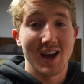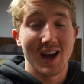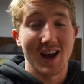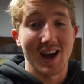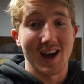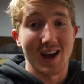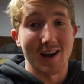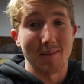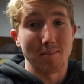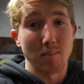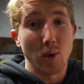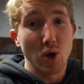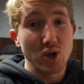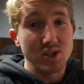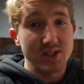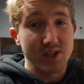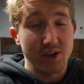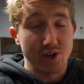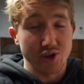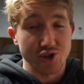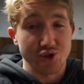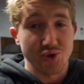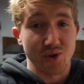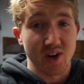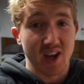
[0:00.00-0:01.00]
Uh,
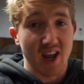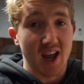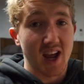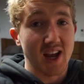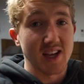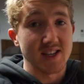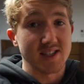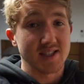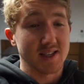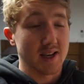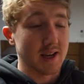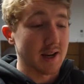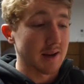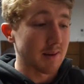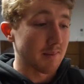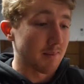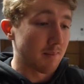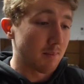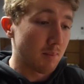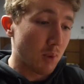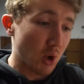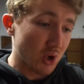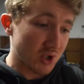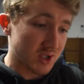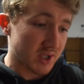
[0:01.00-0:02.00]
mostly on Treehouse and
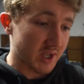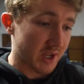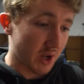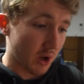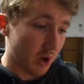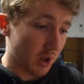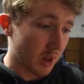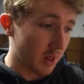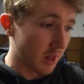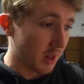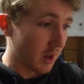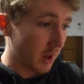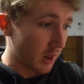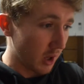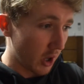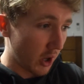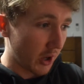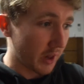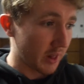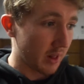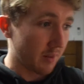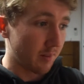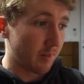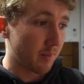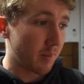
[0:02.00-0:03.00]
mostly on the
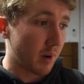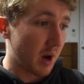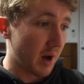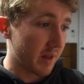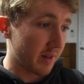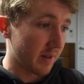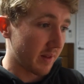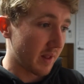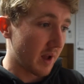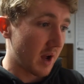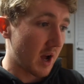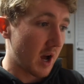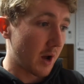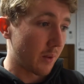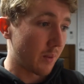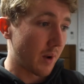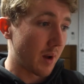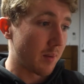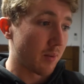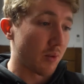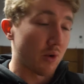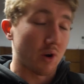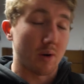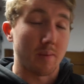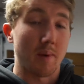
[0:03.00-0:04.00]
Learning Python the Hard
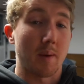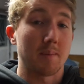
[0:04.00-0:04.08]
Way book.